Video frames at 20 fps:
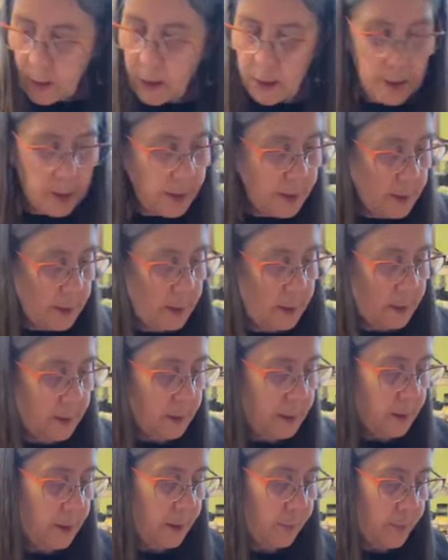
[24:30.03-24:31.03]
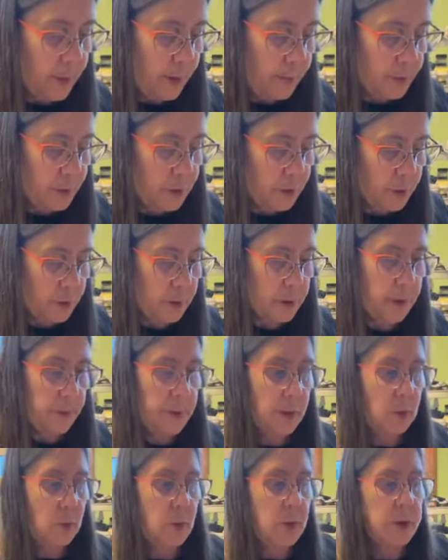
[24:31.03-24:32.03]
All right, probably should have
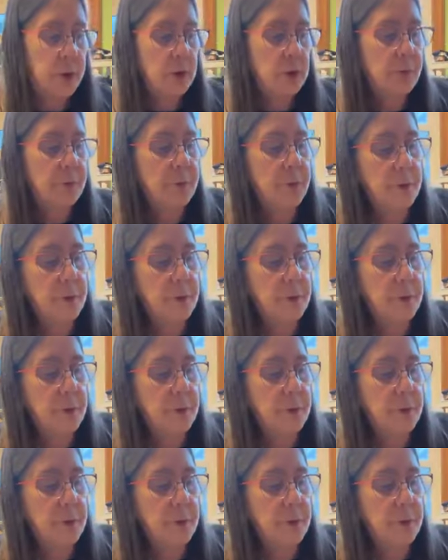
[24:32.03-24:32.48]
done the orange